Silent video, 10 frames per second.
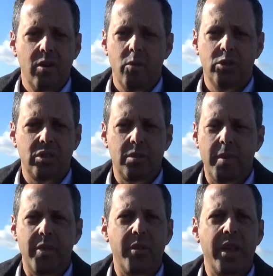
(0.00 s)
we're just
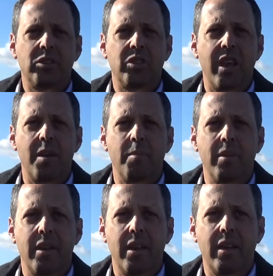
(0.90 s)
about the next game,
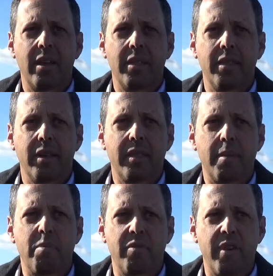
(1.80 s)
and I think
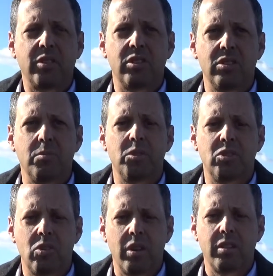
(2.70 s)
that professionalism is
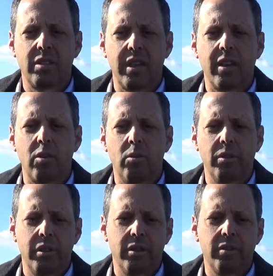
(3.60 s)
starting to take
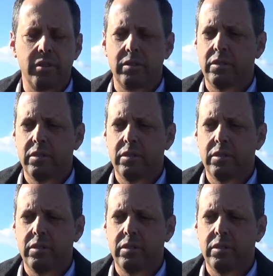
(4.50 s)
hold here, and